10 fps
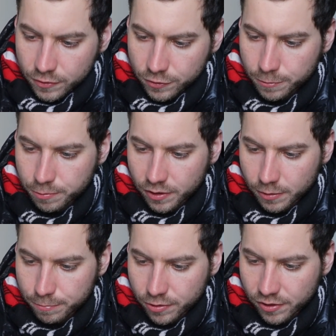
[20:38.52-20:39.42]
to
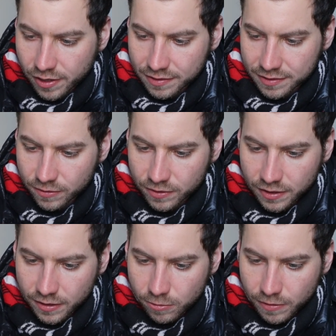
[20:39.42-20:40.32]
progressivity
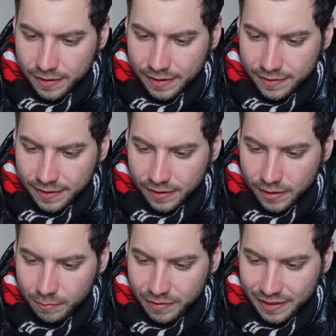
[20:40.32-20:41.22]
in a way that the
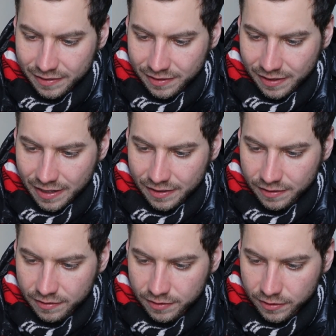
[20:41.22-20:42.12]
income tax cannot
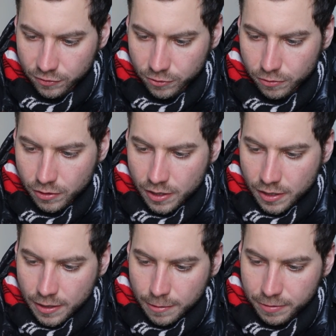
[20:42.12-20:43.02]
easily do
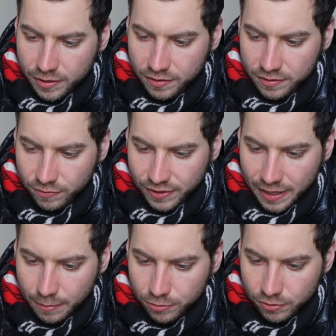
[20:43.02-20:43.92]
because of
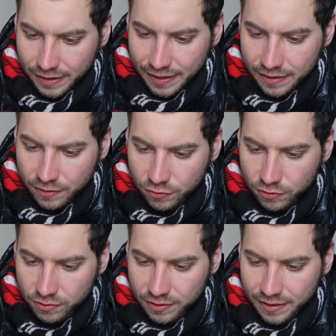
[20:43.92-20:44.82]
capital gain
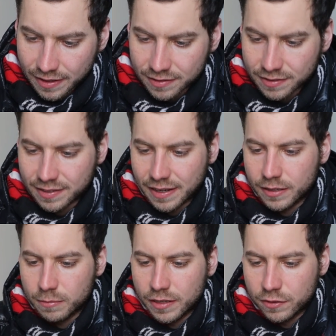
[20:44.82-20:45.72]
issues, and that
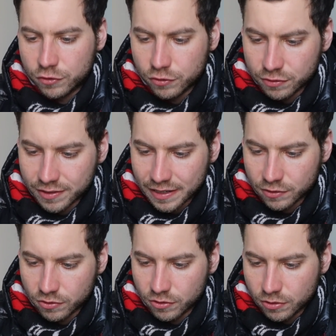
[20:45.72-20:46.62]
society may choose not
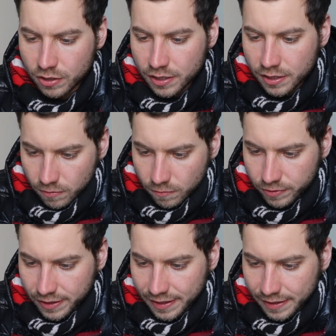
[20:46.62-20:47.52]
to do
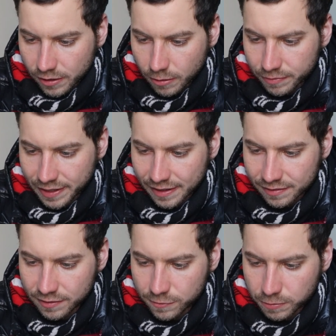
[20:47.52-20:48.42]
via income
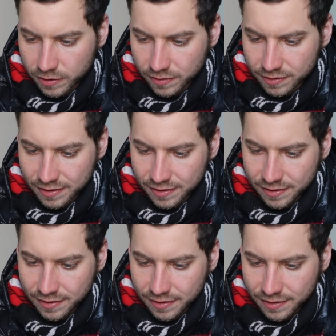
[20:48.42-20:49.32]
taxes because
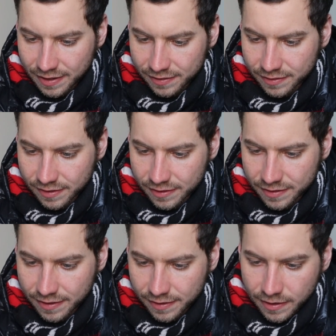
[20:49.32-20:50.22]
taxing at
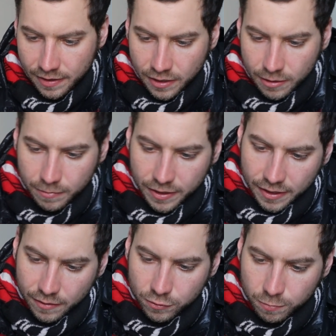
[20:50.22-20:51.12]
death may
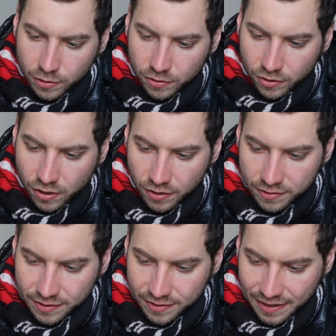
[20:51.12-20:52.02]
have smaller
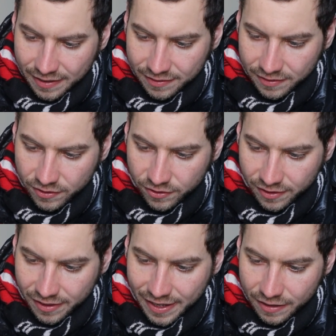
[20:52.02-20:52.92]
costs than taxing
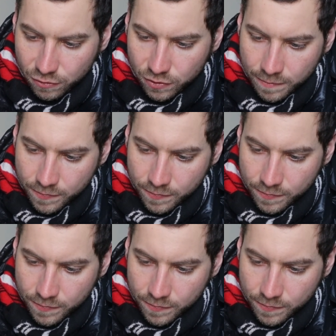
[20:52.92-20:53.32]
during life.